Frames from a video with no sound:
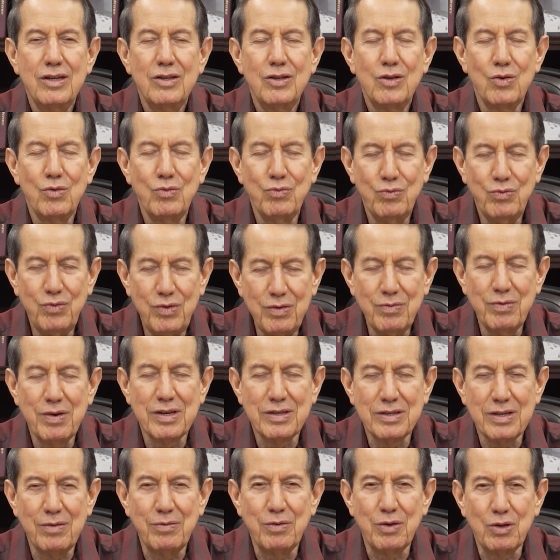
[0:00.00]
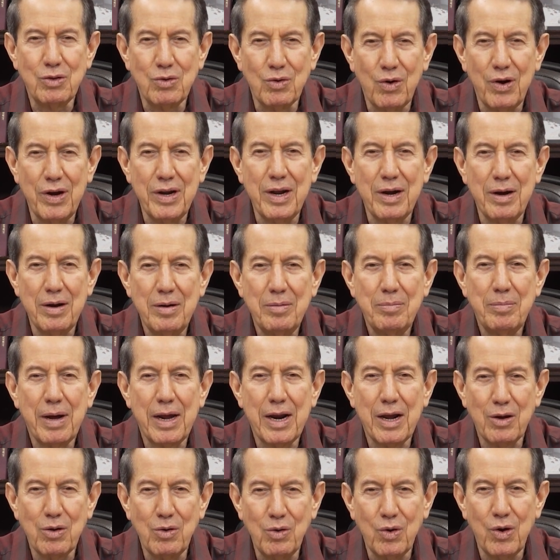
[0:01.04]
Receive this victory for the
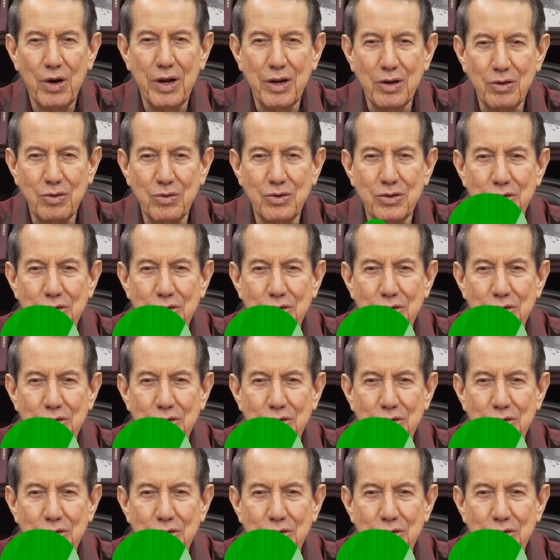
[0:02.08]
glory of